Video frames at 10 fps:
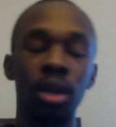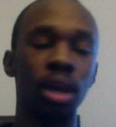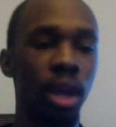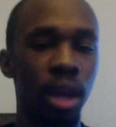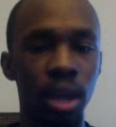
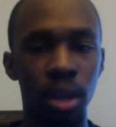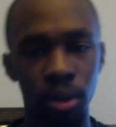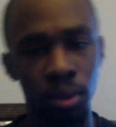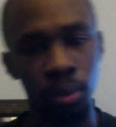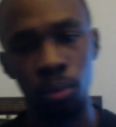And
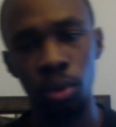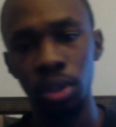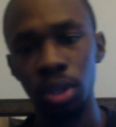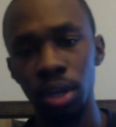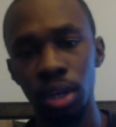
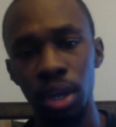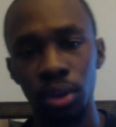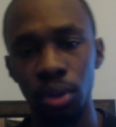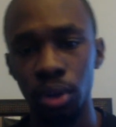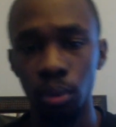one thing that
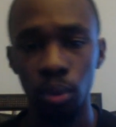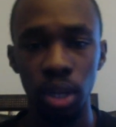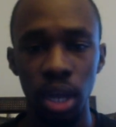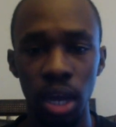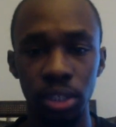you're going to
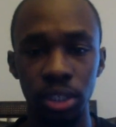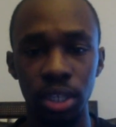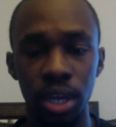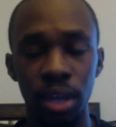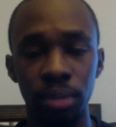realize is
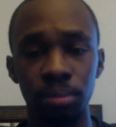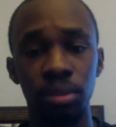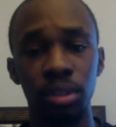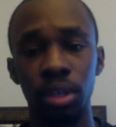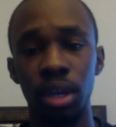that
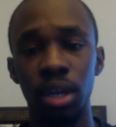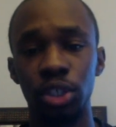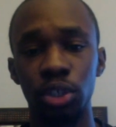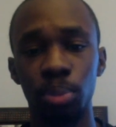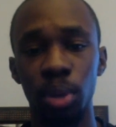as
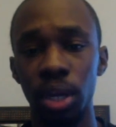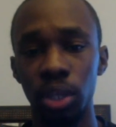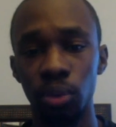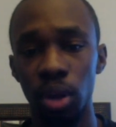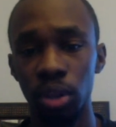you're playing
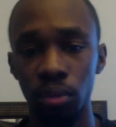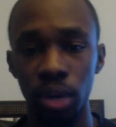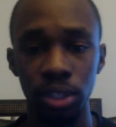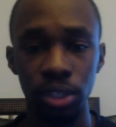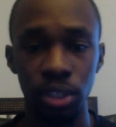throughout the
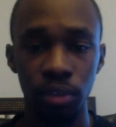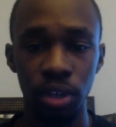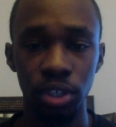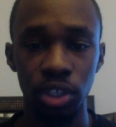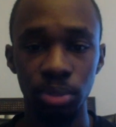ranges of the
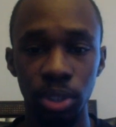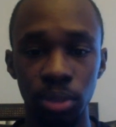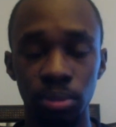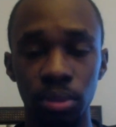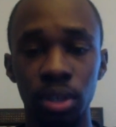instrument,
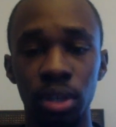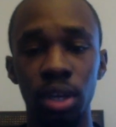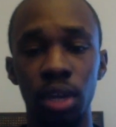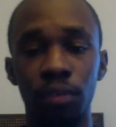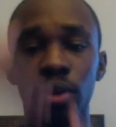
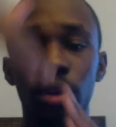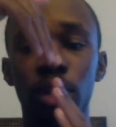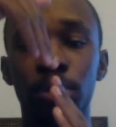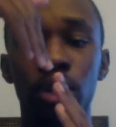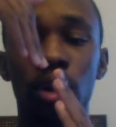if your
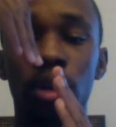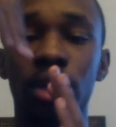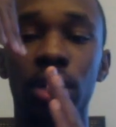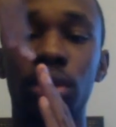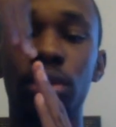lips aren't together,